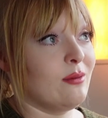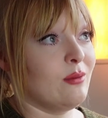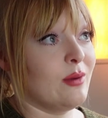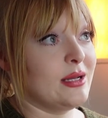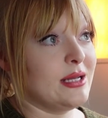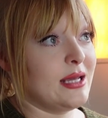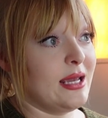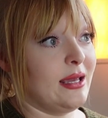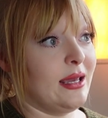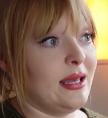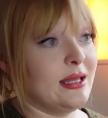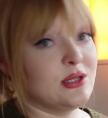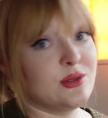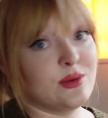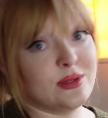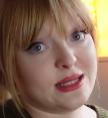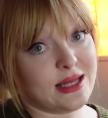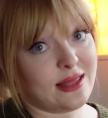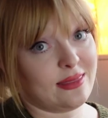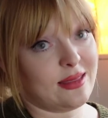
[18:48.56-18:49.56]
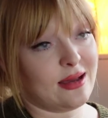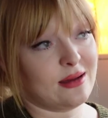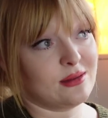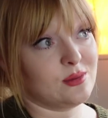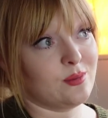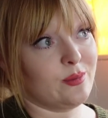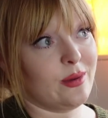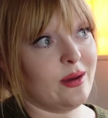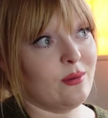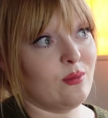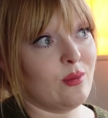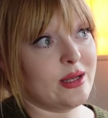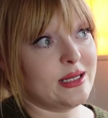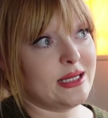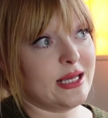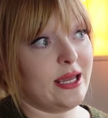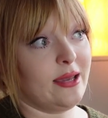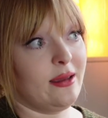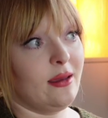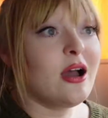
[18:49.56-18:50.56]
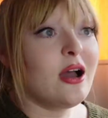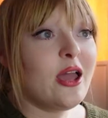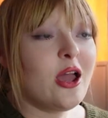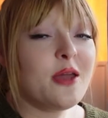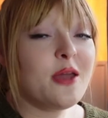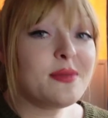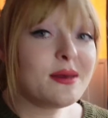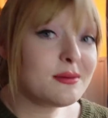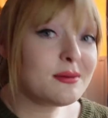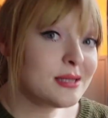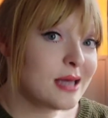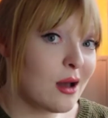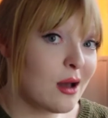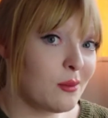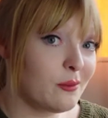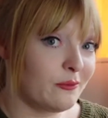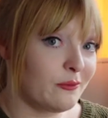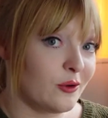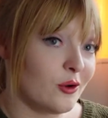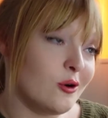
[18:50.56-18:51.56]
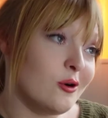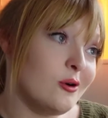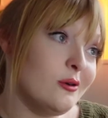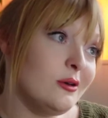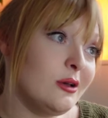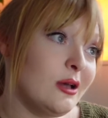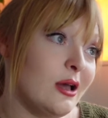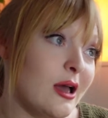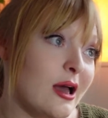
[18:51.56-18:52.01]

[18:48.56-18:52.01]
wedding into a £10,000 wedding. I hope that was helpful.